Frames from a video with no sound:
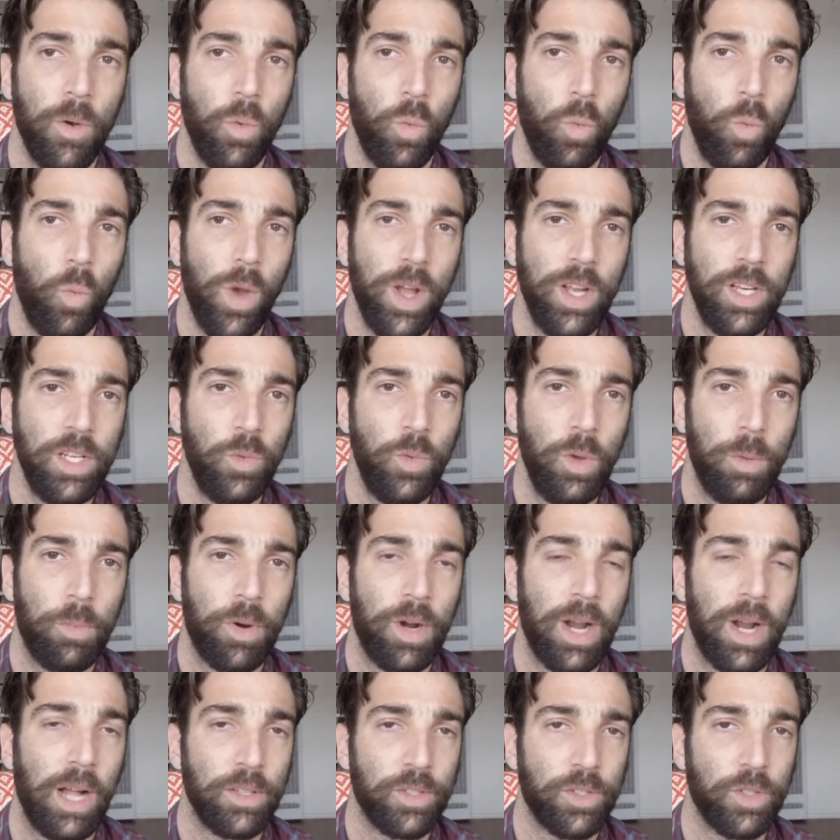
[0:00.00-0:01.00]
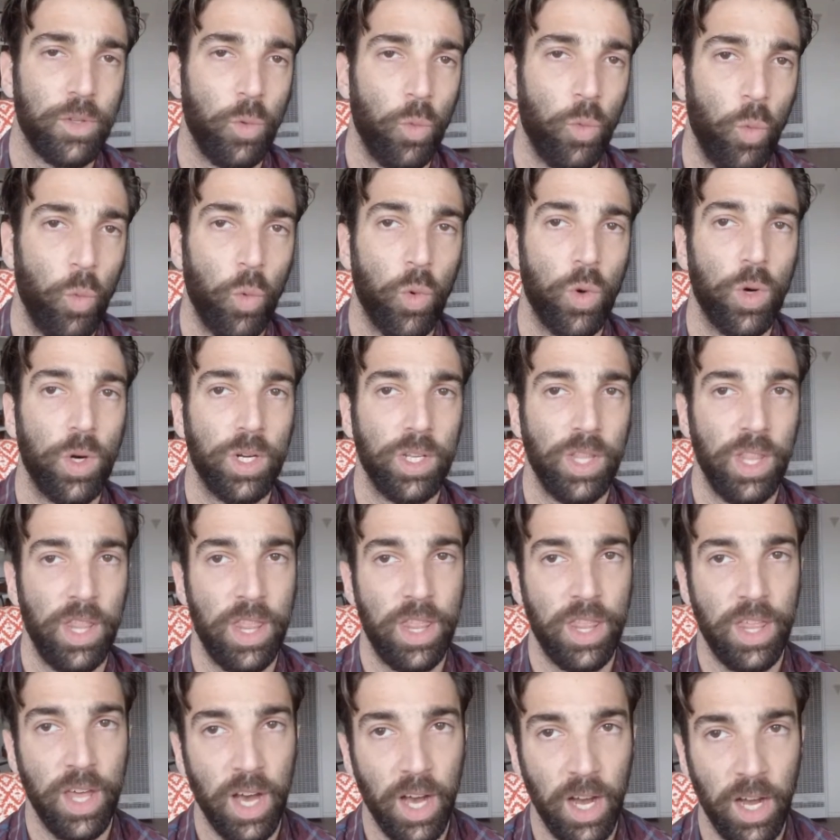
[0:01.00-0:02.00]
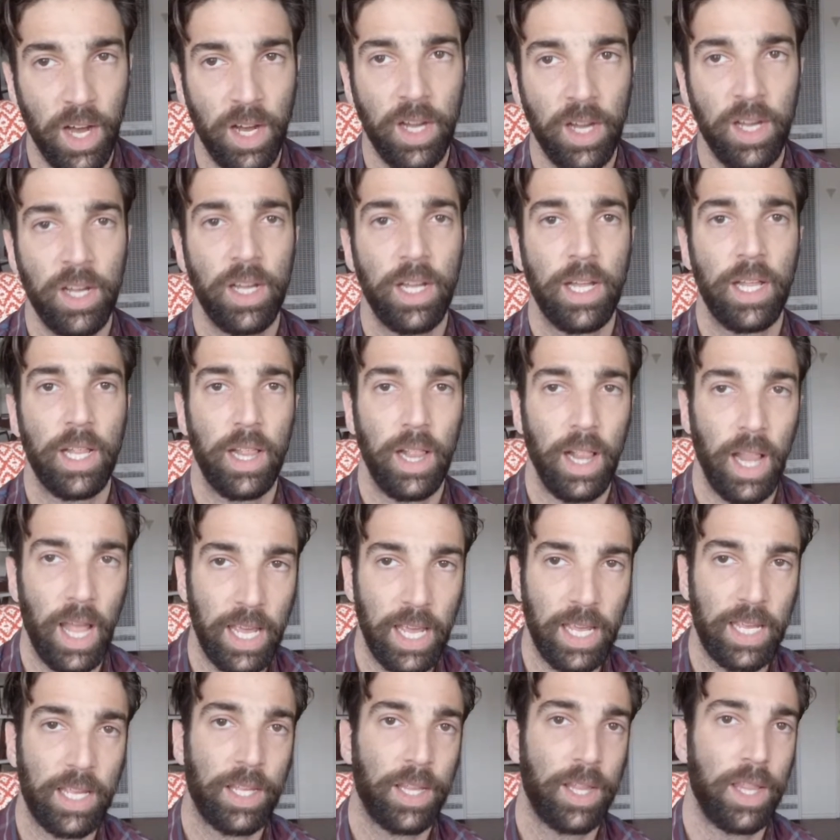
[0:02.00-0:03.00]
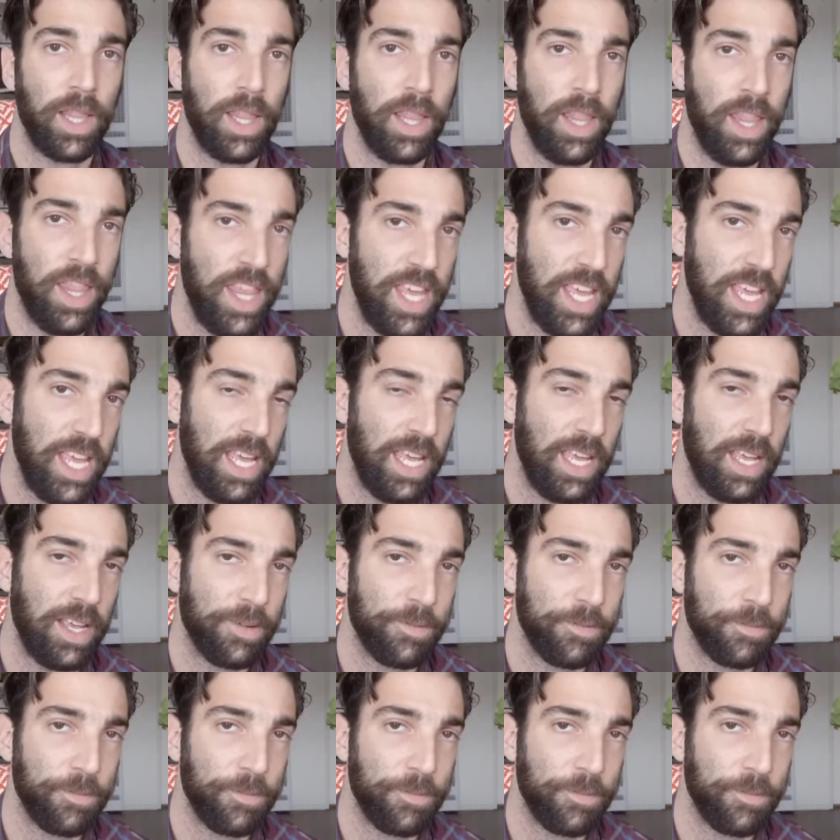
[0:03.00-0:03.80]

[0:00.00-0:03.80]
When do we pronounce the word the like the?